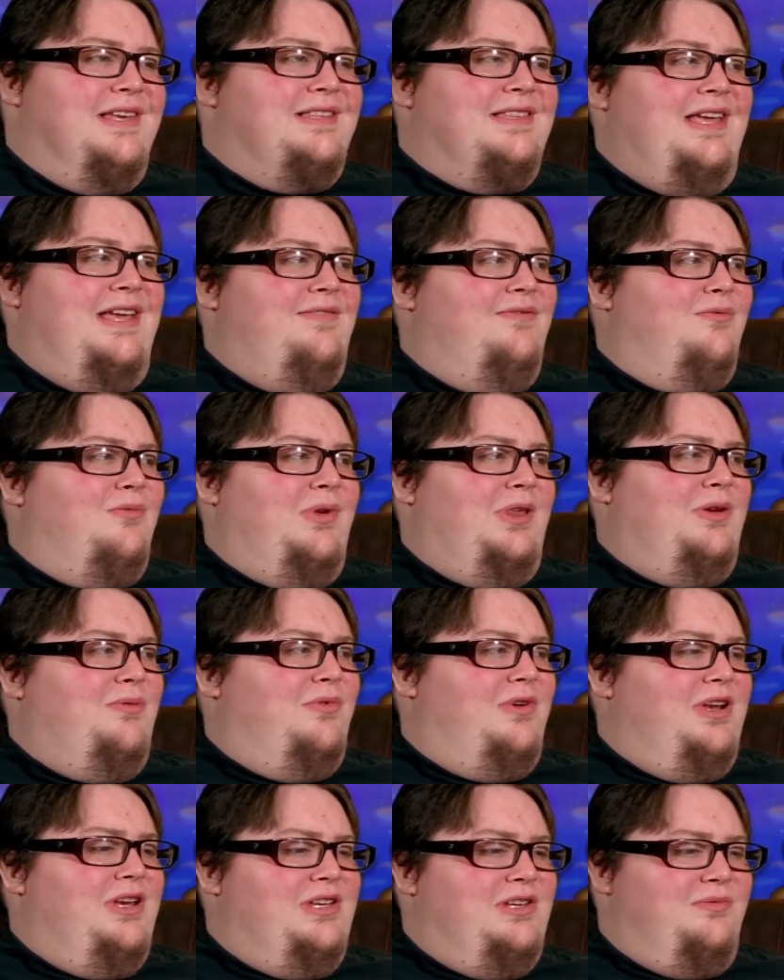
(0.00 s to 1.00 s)
like they even really
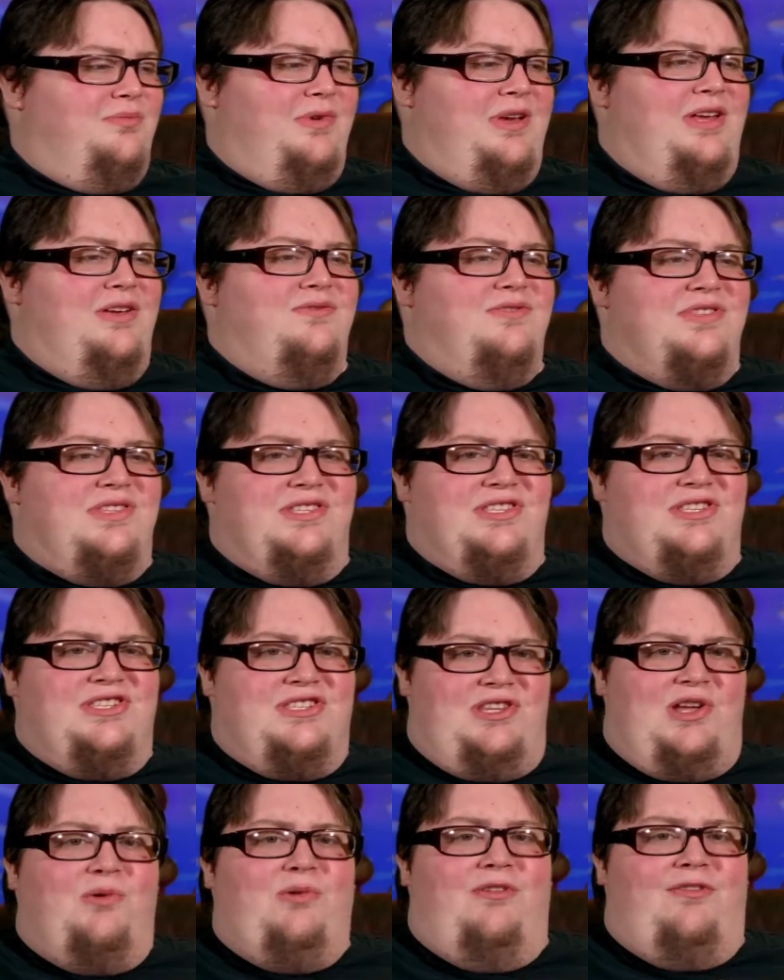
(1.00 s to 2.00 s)
wanted to reuse the
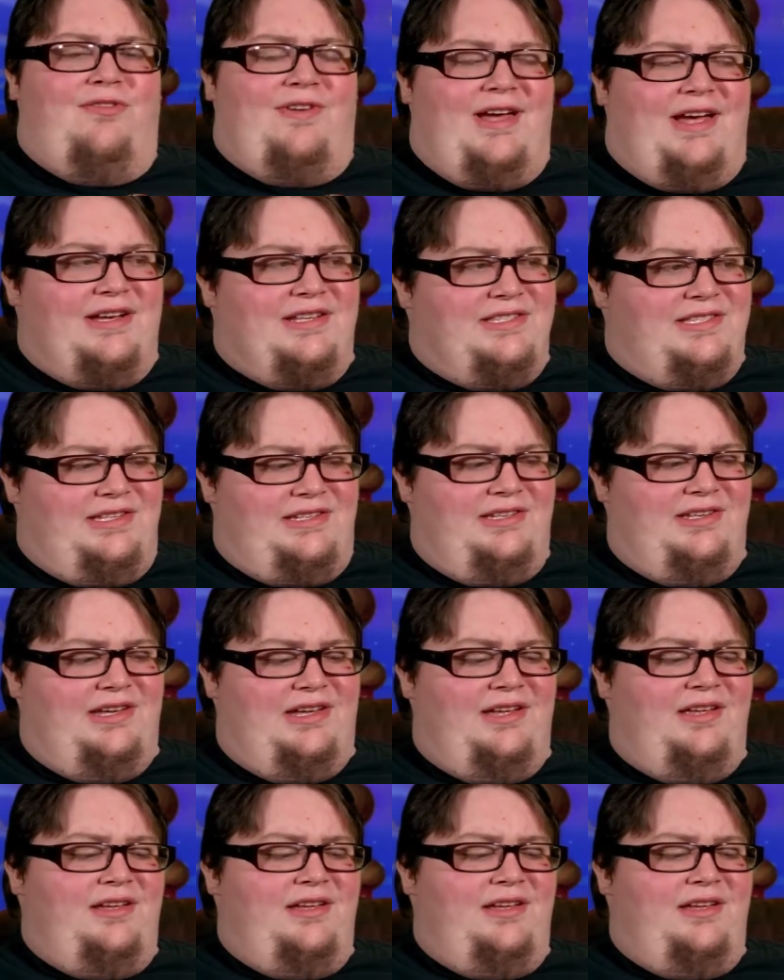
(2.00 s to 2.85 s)
snow effects and